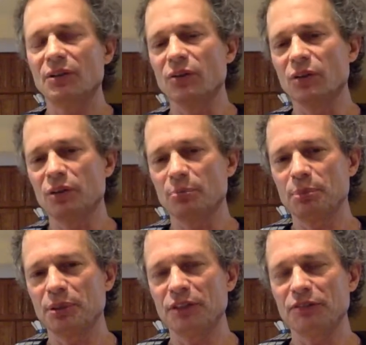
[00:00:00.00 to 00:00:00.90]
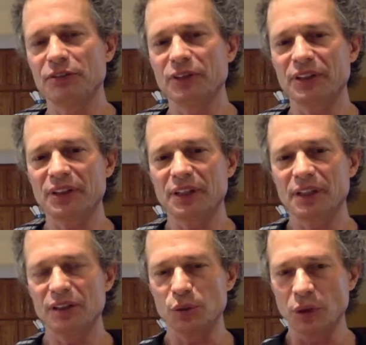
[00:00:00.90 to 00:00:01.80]
or putting forth
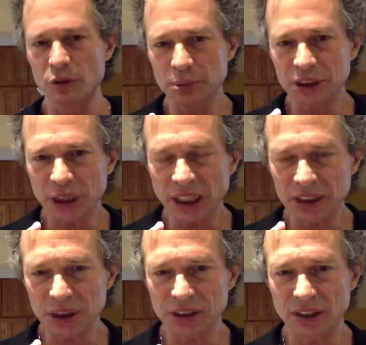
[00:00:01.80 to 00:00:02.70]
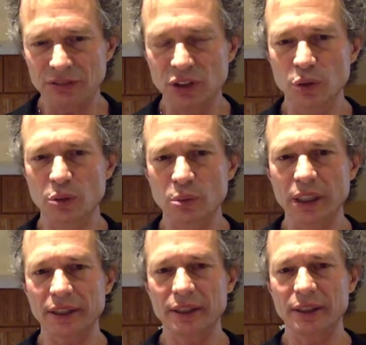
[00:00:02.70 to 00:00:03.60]
your own projection of who or
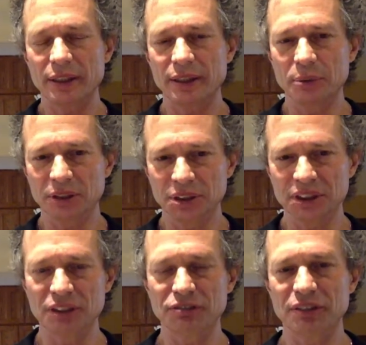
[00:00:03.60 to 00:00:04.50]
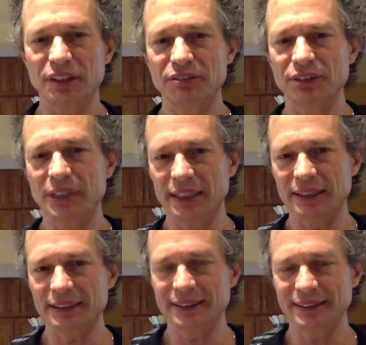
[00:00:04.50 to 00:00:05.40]
what the person in front of you
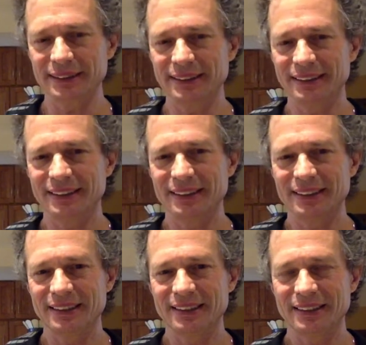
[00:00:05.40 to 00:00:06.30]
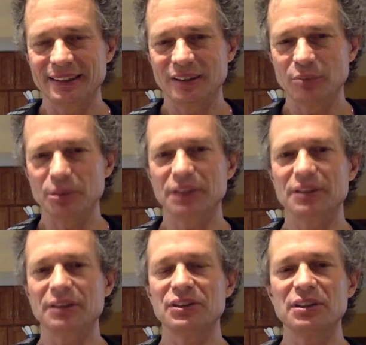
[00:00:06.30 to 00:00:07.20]
is. But
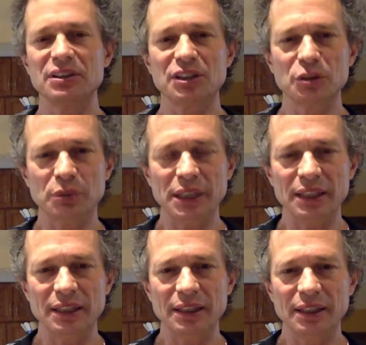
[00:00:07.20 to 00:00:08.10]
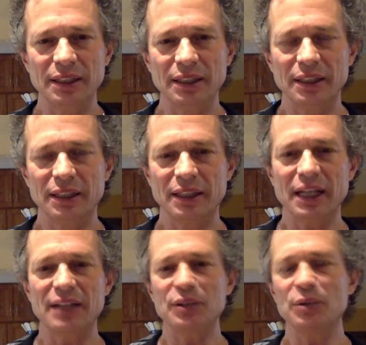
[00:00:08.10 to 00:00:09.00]
to the degree
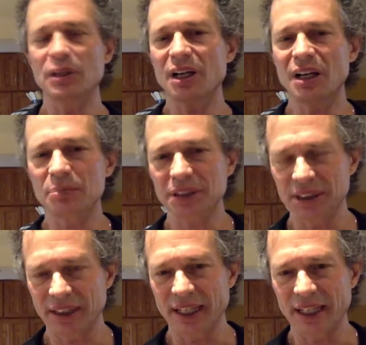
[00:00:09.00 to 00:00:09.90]
that you accomplish